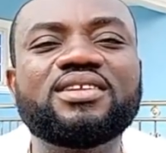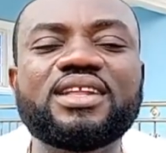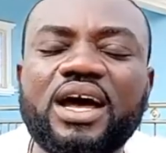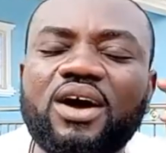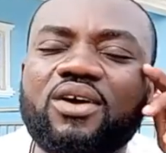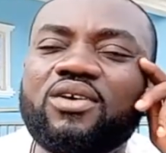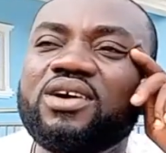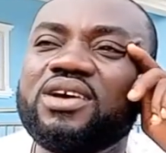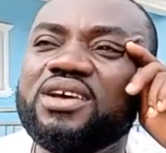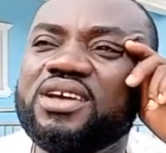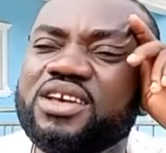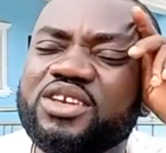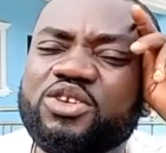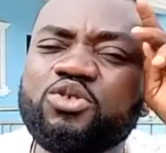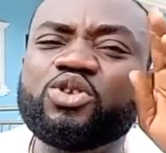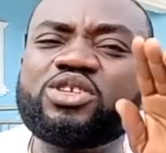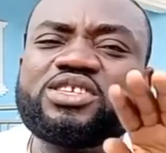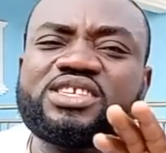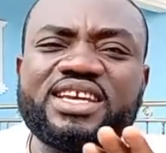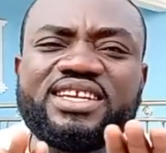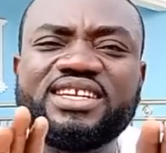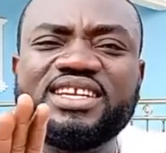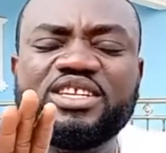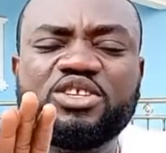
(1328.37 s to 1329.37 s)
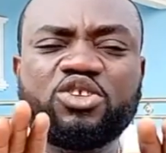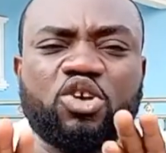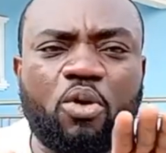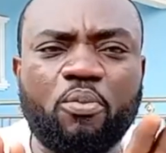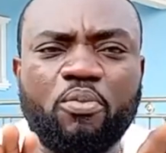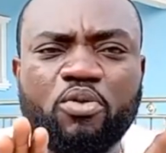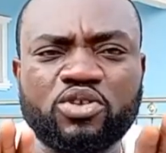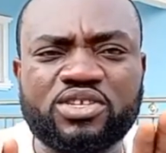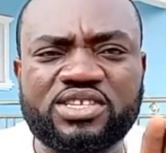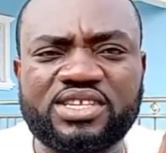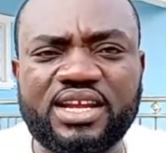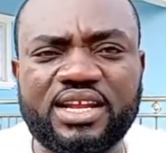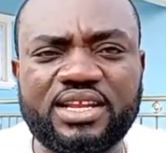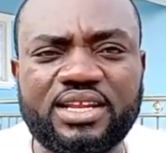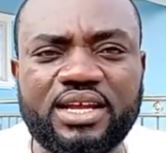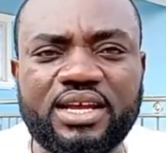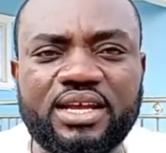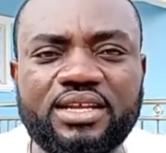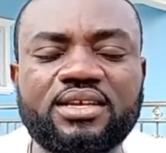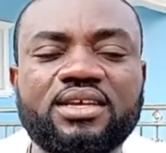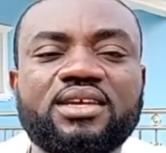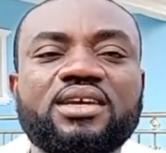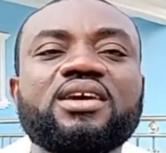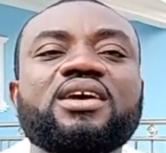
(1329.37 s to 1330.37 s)
Now, you see the double
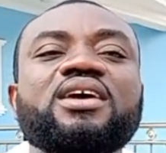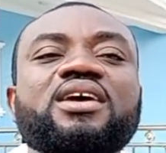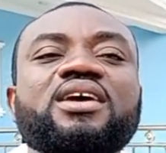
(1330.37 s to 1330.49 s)
standard.